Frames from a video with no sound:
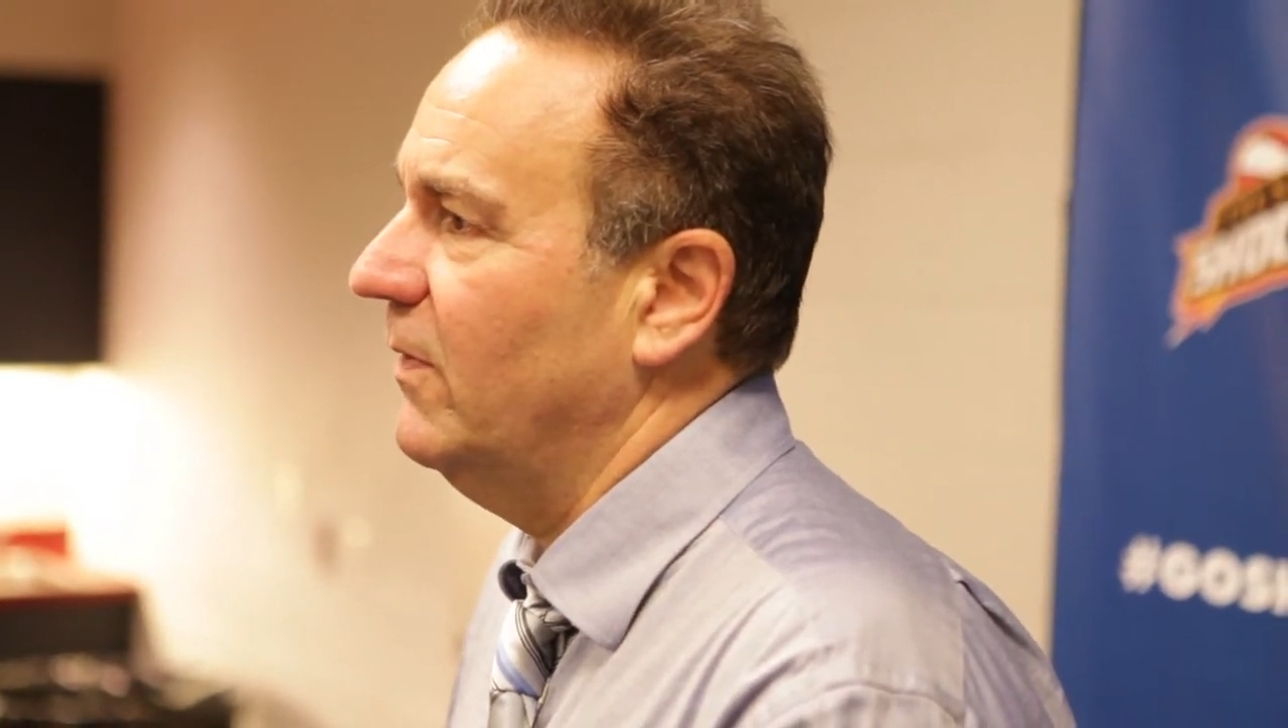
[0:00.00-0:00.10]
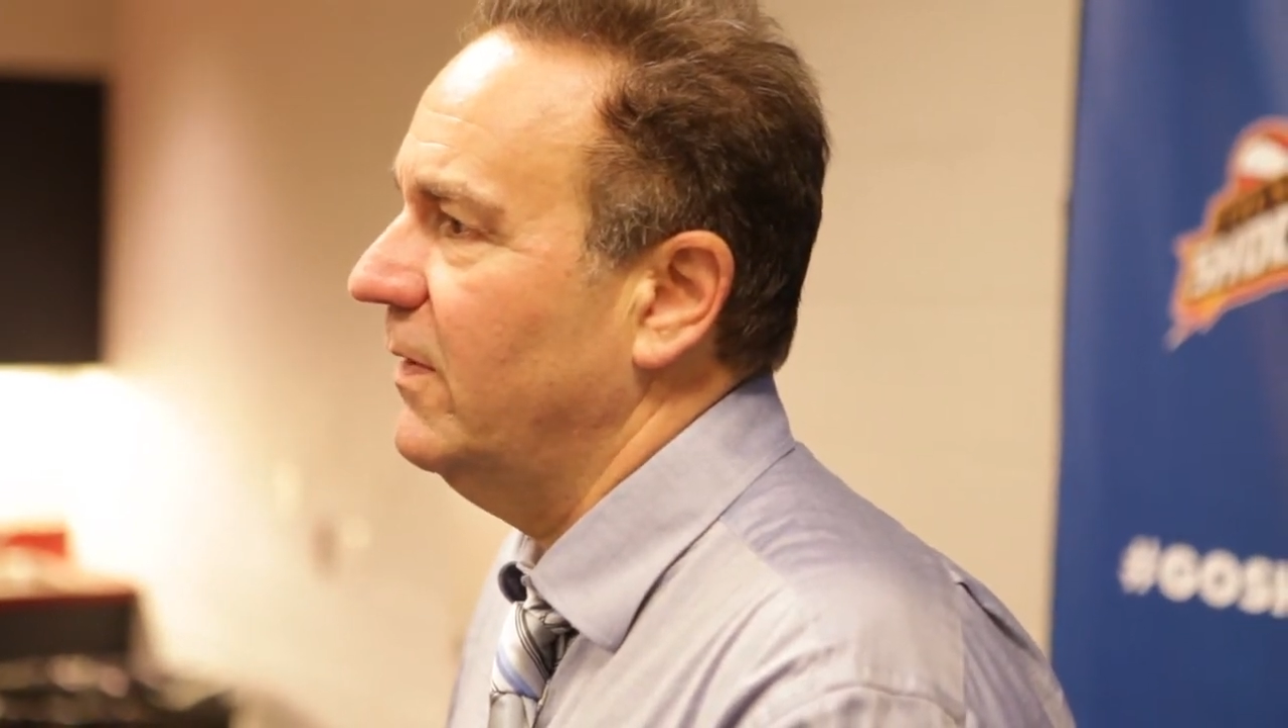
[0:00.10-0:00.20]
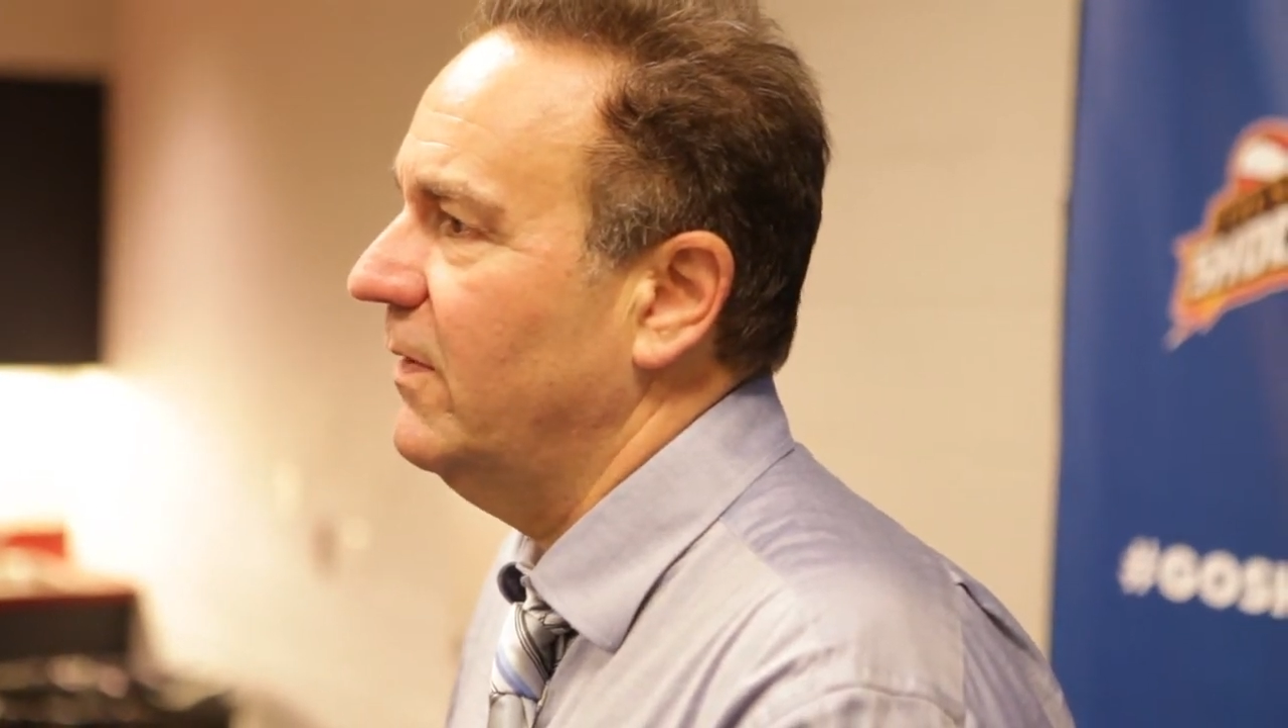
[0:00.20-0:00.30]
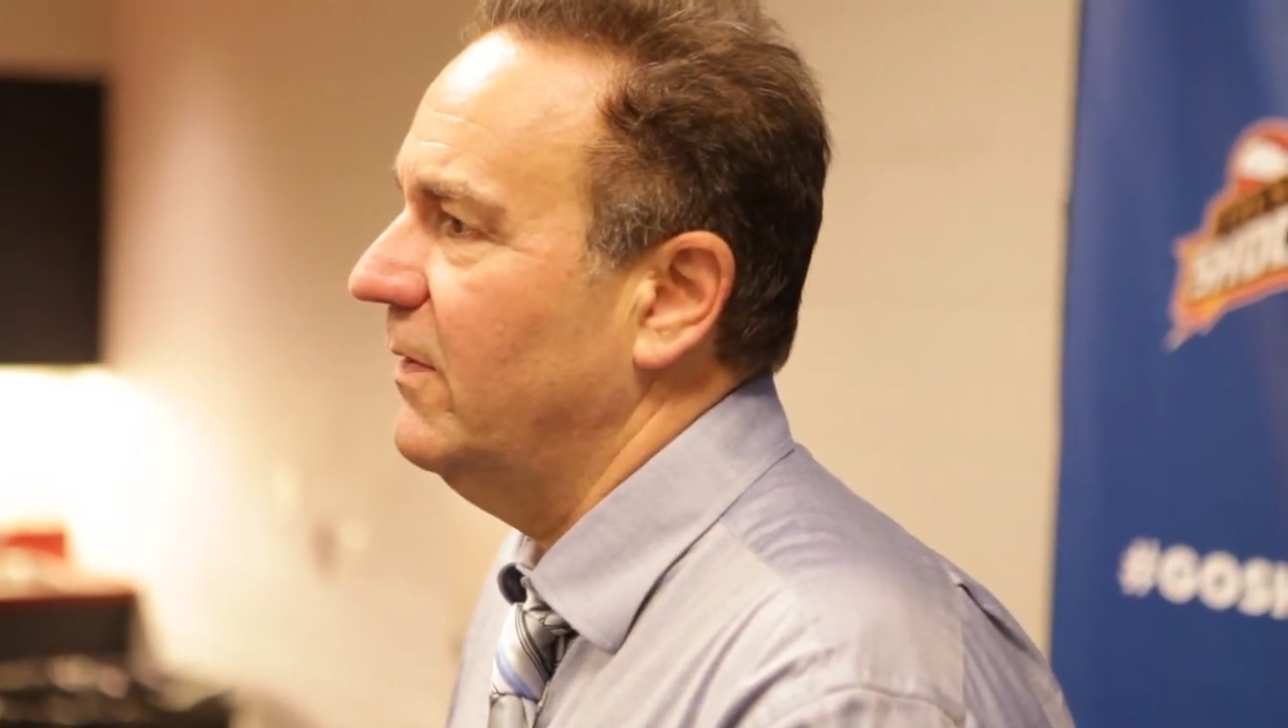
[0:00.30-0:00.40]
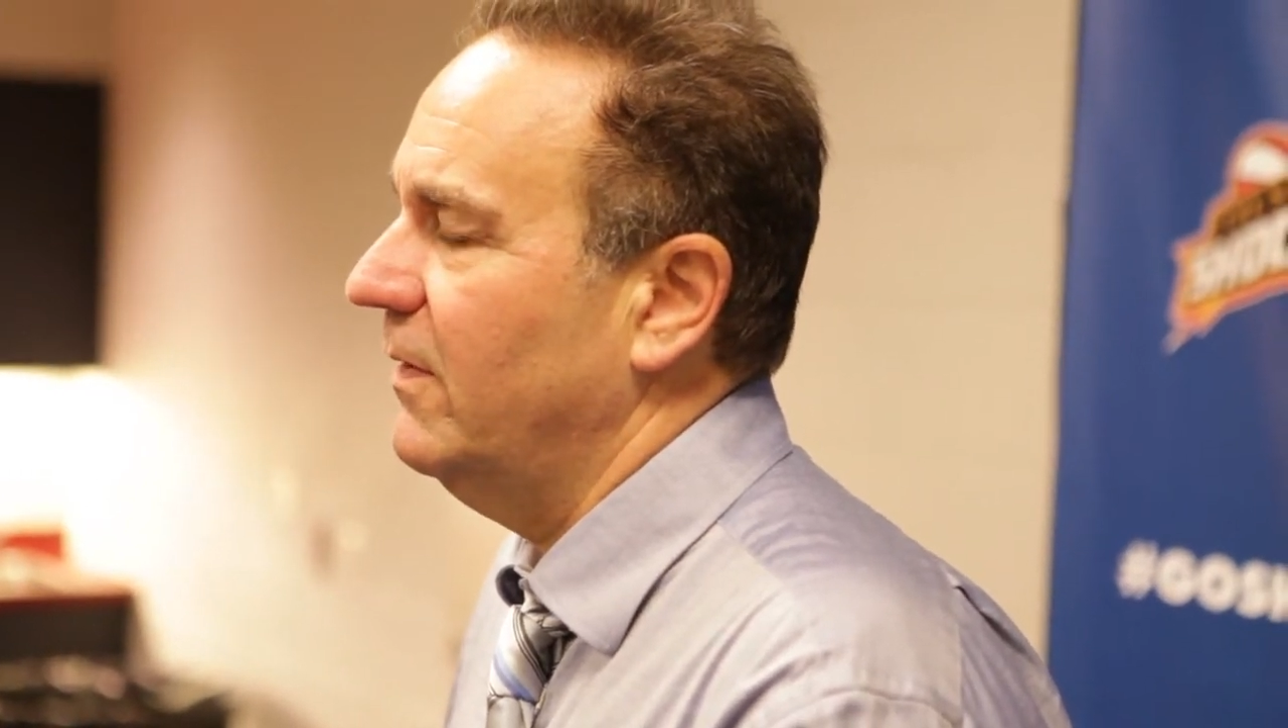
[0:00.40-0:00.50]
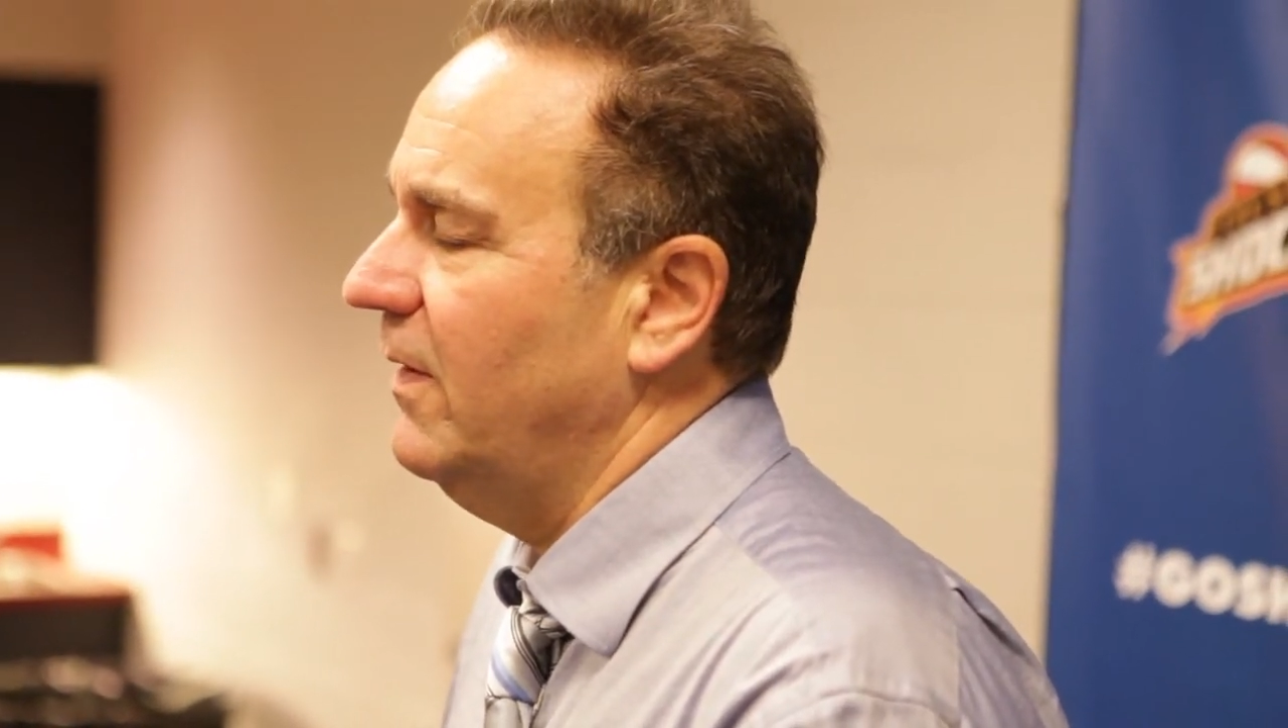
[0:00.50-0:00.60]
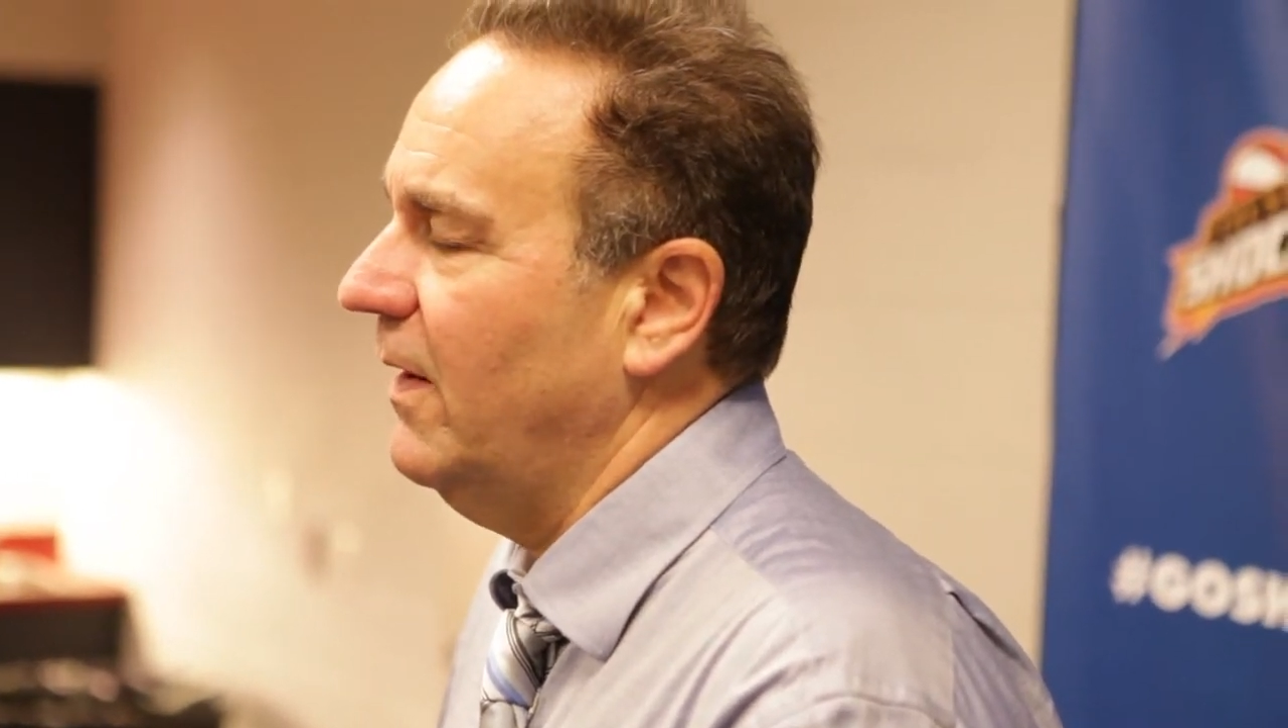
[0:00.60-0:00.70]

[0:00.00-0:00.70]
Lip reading: really good.